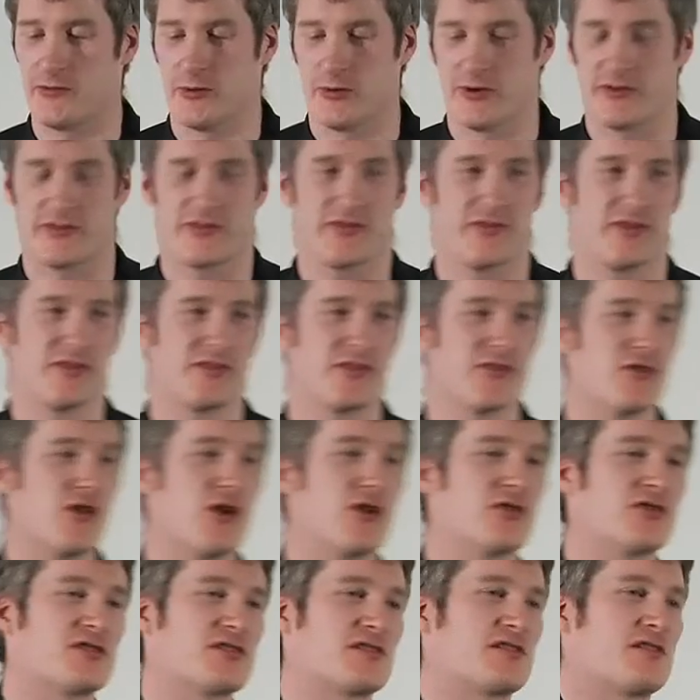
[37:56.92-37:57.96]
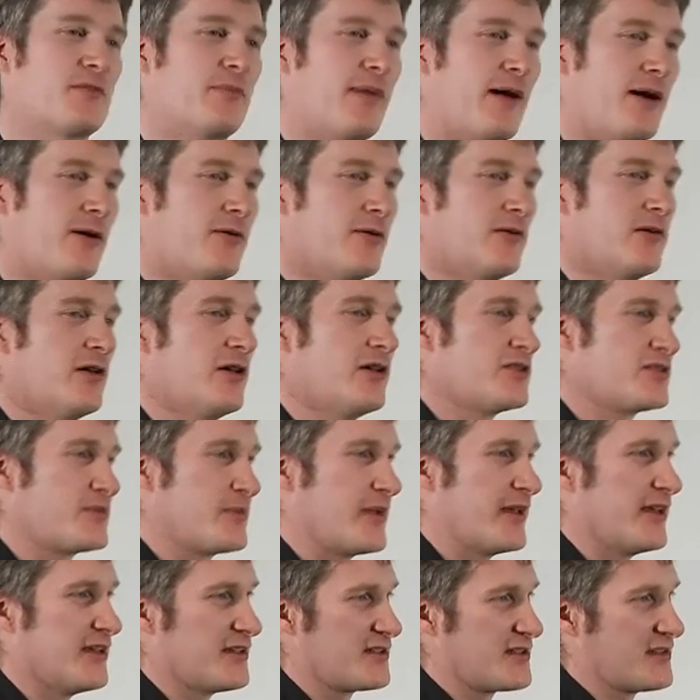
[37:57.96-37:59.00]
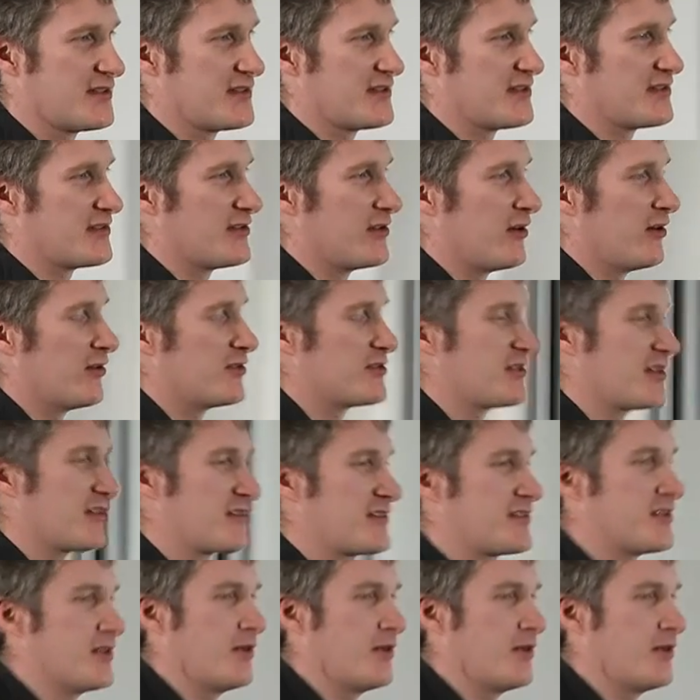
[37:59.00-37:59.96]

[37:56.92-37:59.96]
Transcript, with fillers: you with. This is not just about speech. This is not just